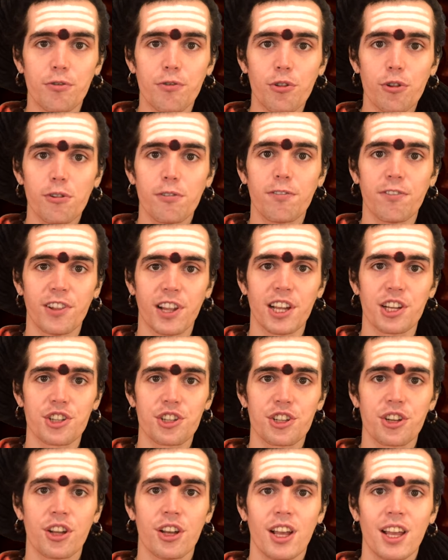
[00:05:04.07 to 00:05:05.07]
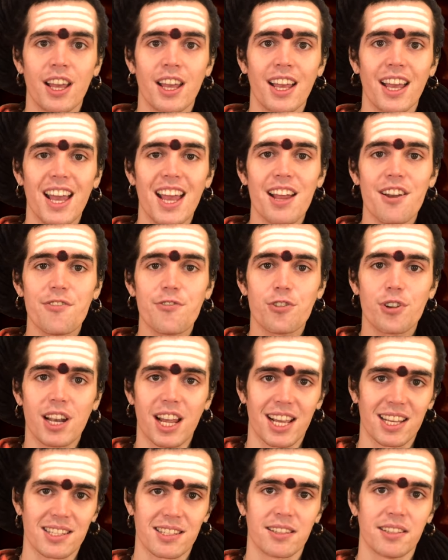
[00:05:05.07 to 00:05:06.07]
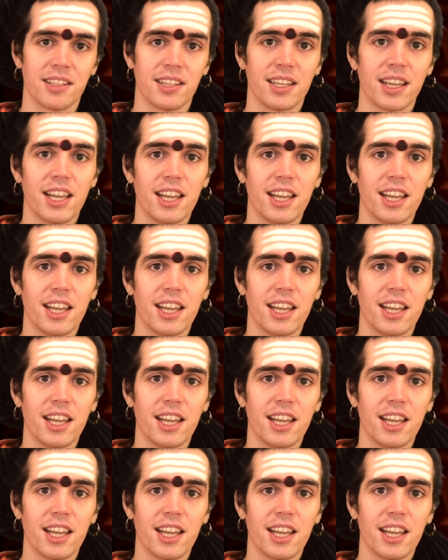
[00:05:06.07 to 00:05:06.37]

a full-fledged everlasting,